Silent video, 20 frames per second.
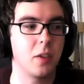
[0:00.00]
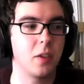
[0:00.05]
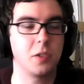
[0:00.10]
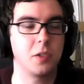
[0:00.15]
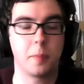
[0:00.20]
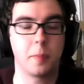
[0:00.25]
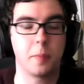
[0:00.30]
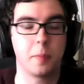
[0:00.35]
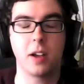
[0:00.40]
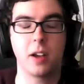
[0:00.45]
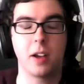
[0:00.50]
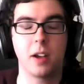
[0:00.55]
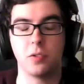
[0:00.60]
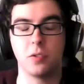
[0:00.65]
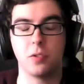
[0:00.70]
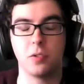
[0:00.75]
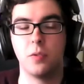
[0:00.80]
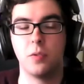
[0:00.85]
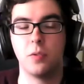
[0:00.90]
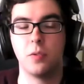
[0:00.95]
was a
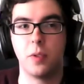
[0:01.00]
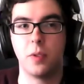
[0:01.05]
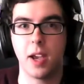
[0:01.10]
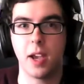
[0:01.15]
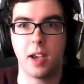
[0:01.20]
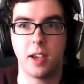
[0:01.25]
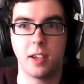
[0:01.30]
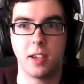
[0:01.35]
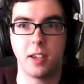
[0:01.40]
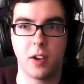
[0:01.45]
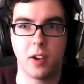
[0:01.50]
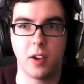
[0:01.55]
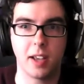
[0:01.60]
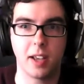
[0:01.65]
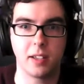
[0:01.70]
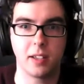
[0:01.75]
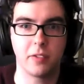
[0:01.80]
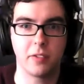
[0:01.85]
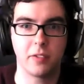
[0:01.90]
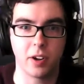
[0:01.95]
puzzle where you
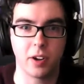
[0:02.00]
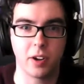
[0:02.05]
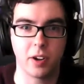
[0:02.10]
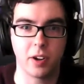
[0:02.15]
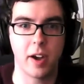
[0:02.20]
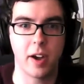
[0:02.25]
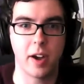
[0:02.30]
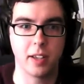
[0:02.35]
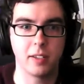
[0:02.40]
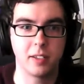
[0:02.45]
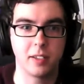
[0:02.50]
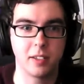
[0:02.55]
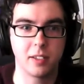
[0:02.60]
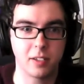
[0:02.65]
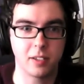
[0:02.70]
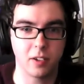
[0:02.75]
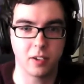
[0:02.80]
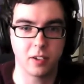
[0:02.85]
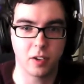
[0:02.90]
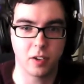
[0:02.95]
had different heights
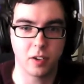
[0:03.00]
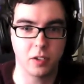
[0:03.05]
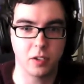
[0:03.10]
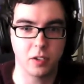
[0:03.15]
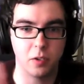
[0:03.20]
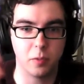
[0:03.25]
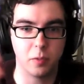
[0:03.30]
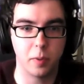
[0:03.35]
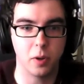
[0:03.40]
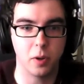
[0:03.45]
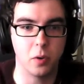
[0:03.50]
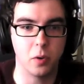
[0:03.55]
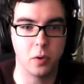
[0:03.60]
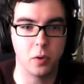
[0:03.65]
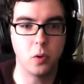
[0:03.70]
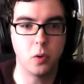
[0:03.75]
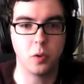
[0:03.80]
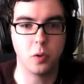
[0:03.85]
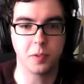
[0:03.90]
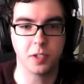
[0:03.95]
of those little blue
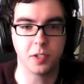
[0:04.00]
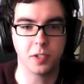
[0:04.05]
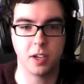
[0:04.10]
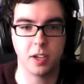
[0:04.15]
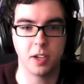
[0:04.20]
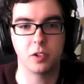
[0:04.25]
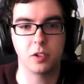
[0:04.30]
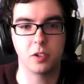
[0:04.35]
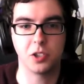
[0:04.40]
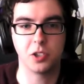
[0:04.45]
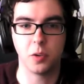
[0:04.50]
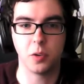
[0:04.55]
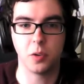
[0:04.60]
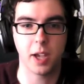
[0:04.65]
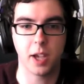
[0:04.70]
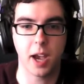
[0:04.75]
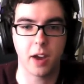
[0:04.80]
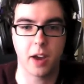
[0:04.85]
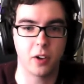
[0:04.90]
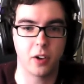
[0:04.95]
orbs that you got to shoot with
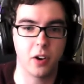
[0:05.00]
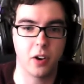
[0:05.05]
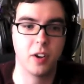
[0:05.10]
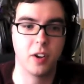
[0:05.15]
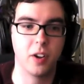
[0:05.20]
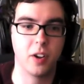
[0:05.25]
your arrow,